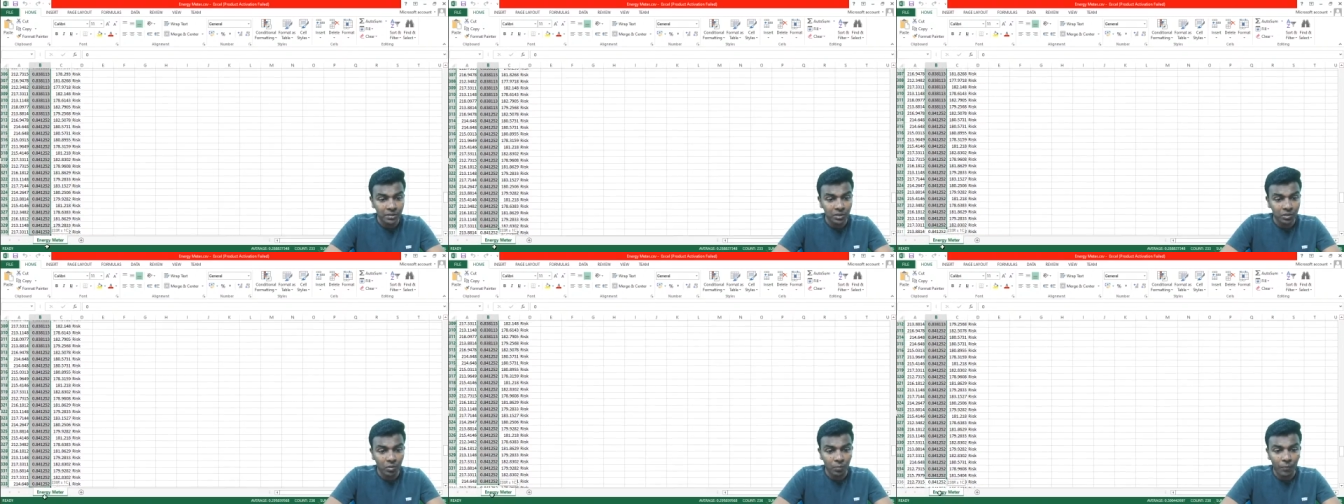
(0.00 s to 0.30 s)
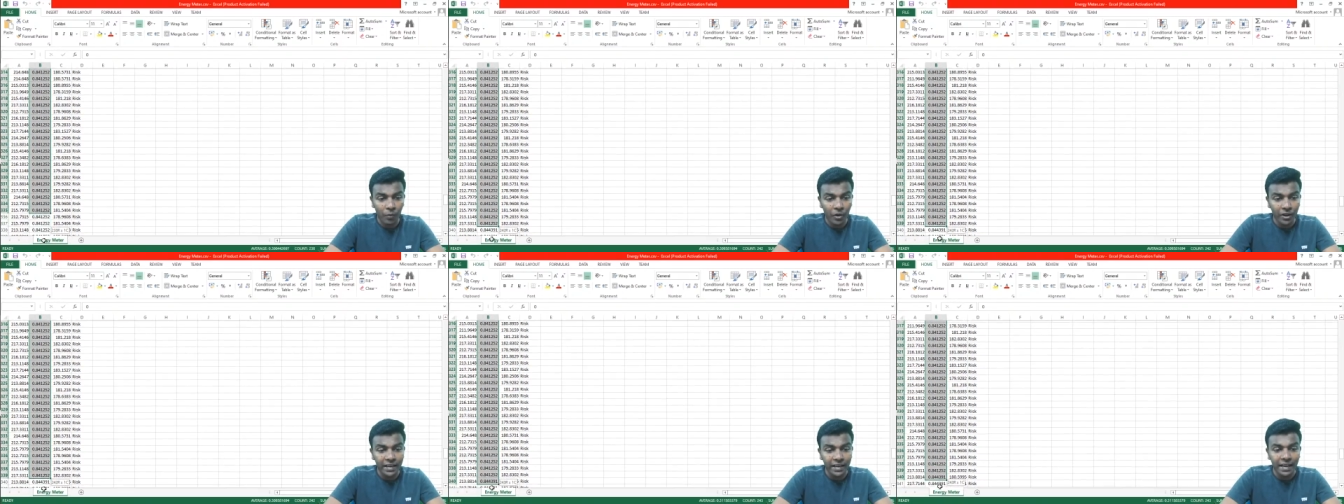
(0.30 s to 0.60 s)
So
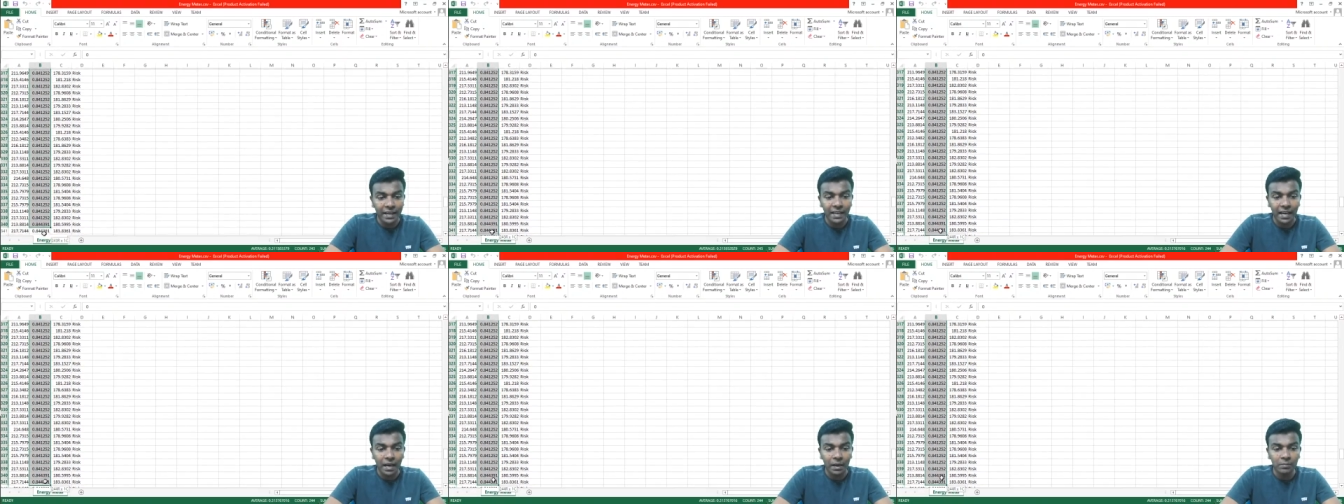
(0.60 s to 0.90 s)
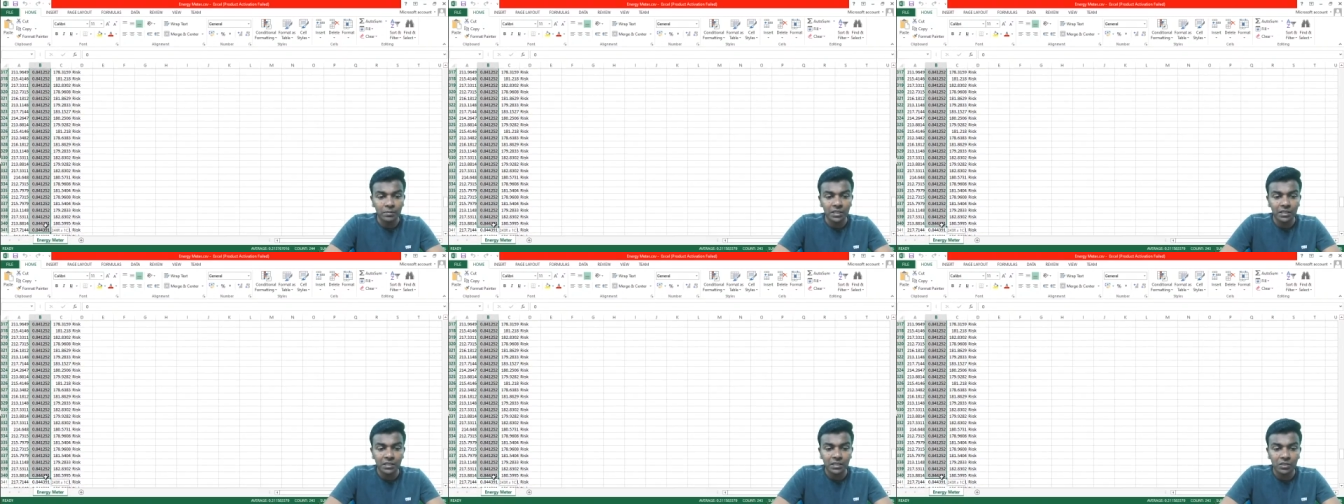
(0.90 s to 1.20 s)
0.8
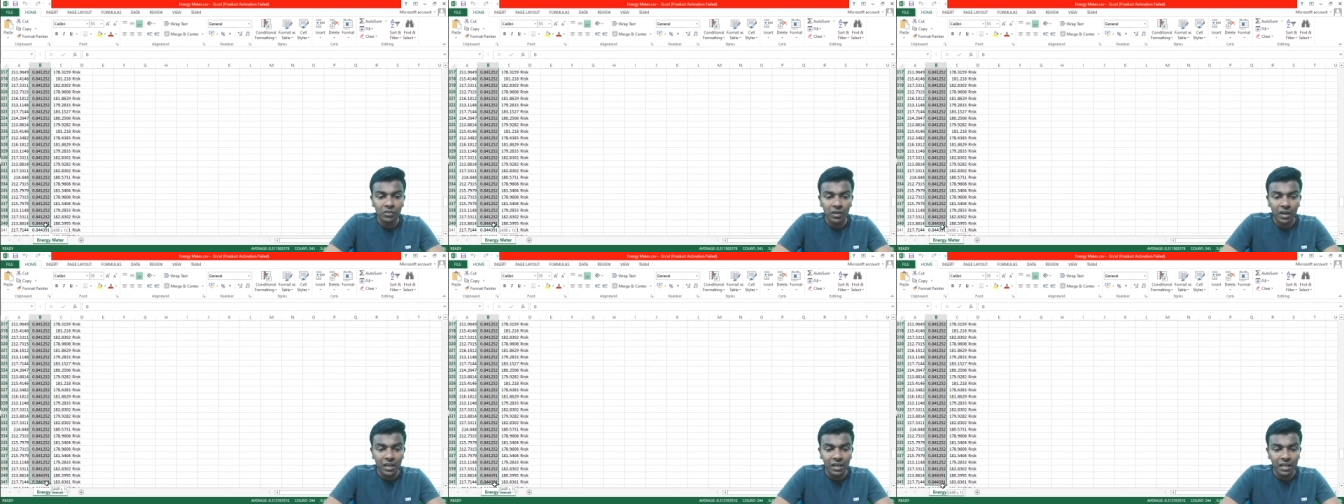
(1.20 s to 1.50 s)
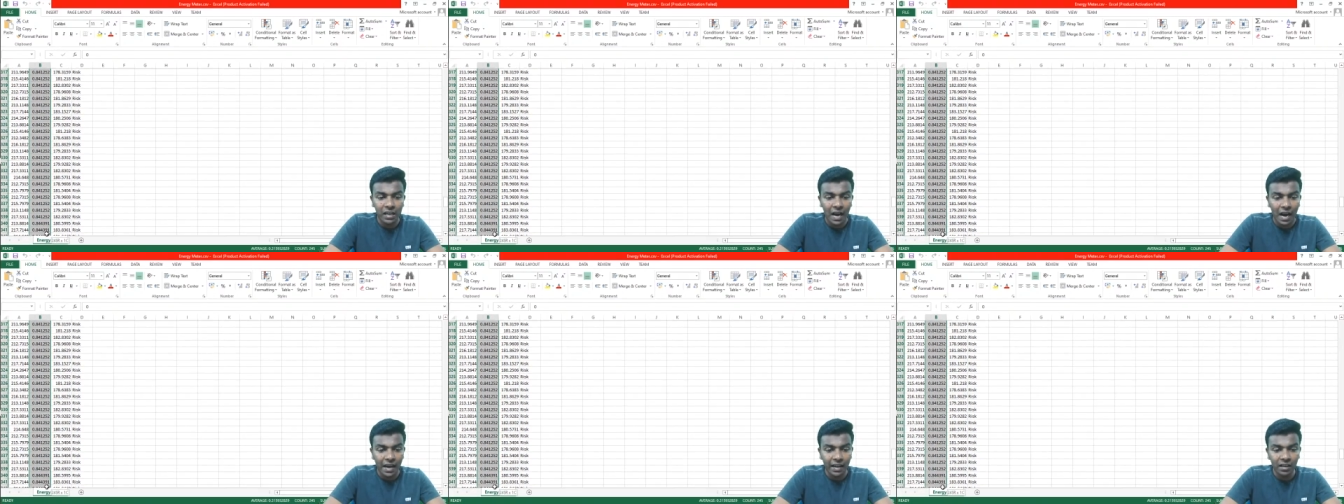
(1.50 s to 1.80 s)
amps, it is really
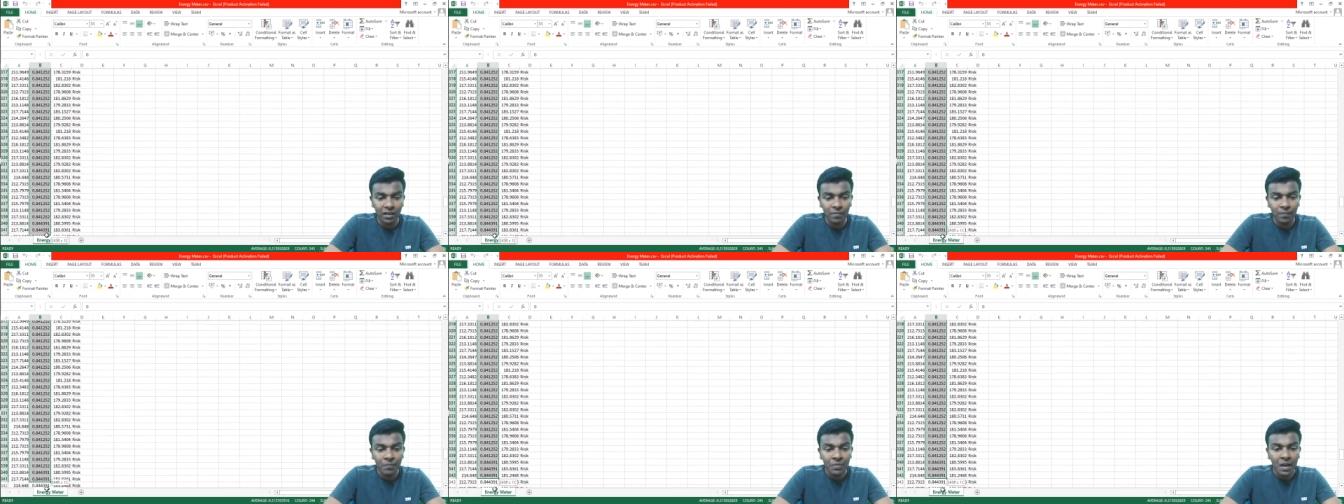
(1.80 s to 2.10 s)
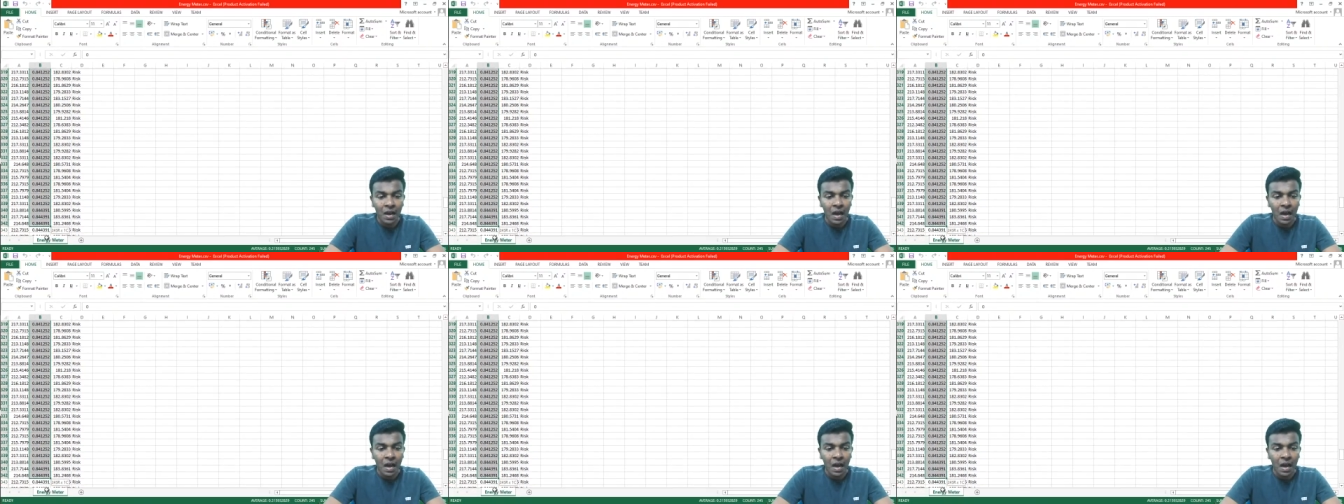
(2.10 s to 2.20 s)
high.